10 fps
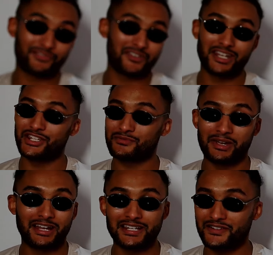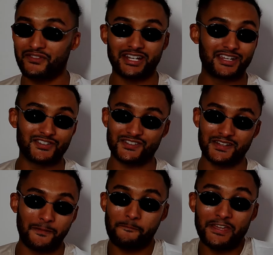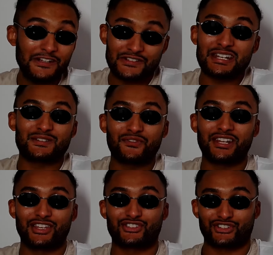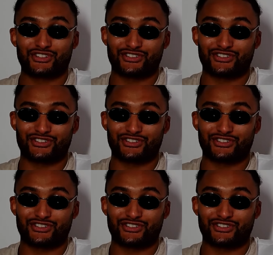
finished, man. He's finished. He just is finished.